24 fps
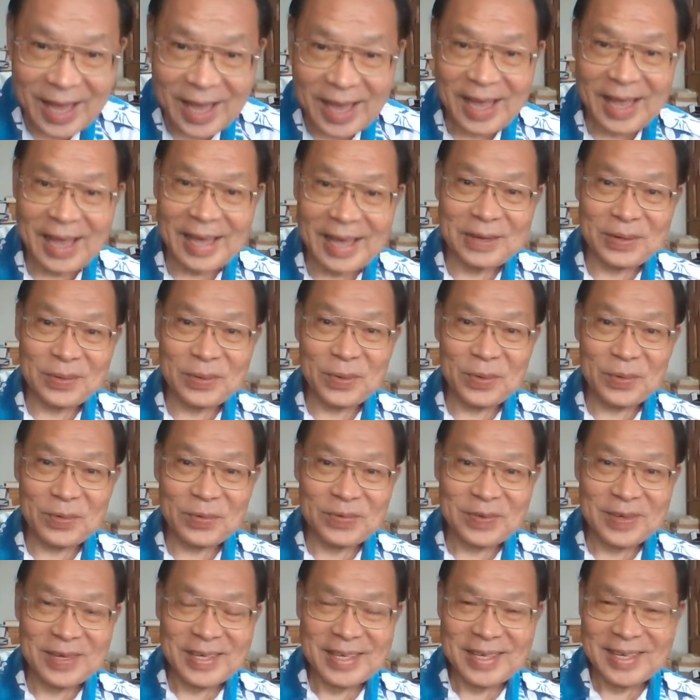hair growth?
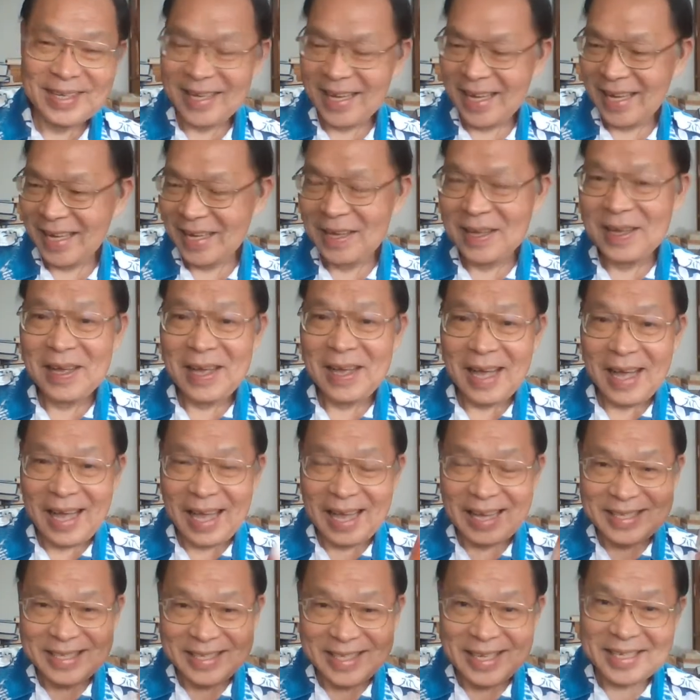
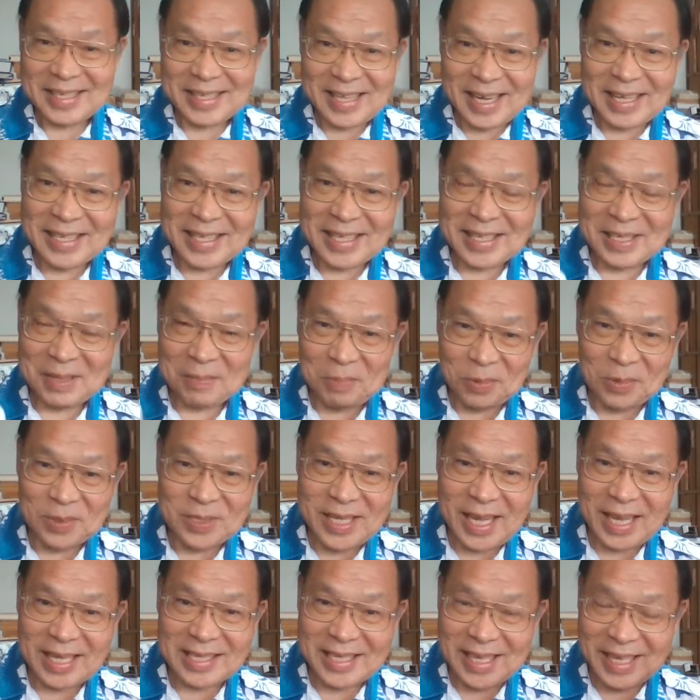And success is a
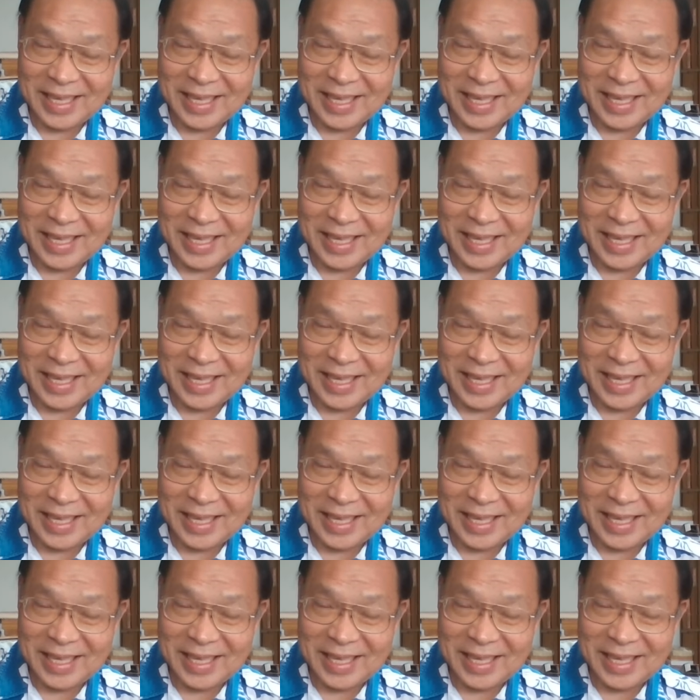process.